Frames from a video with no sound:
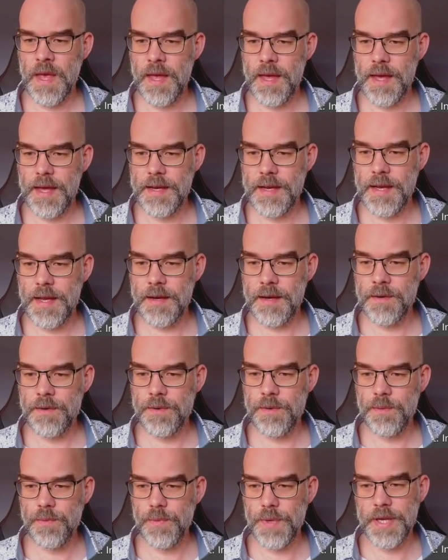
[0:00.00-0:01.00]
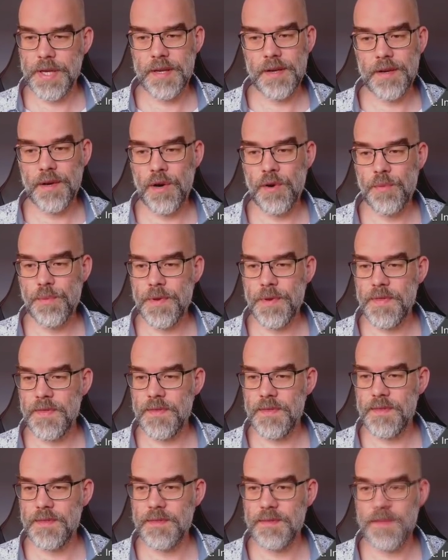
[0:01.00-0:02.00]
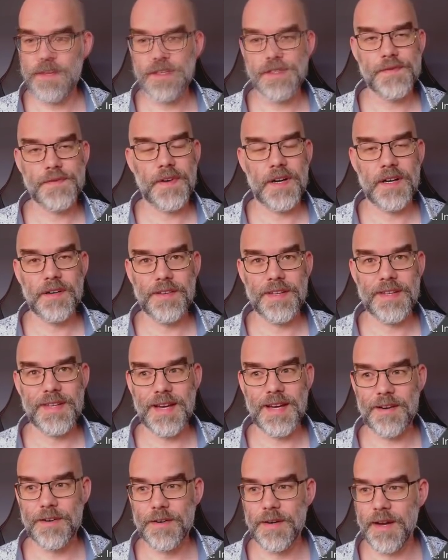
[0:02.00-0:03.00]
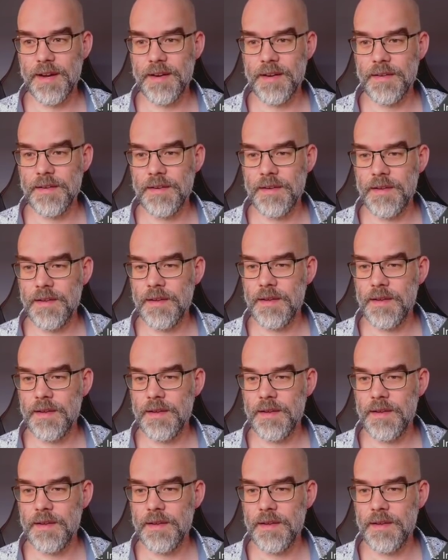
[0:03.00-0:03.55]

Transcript: And now we can open this file in the outliner